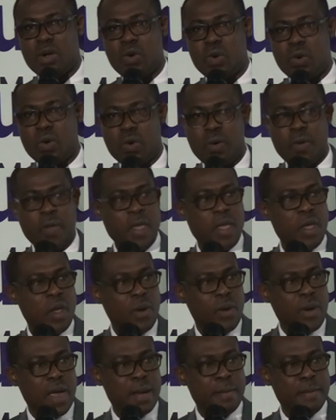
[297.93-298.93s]
who
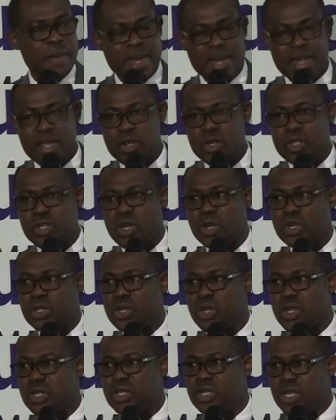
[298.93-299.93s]
were medical
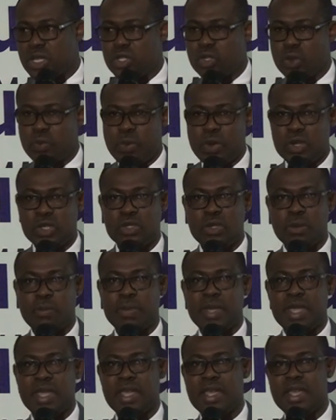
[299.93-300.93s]
doctors, they're supposed to
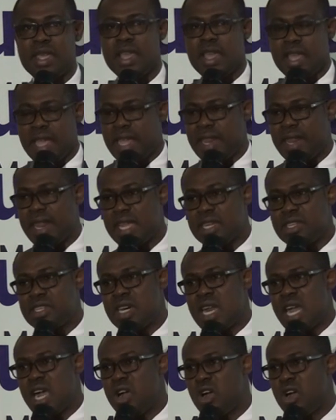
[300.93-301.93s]
be in Nigerian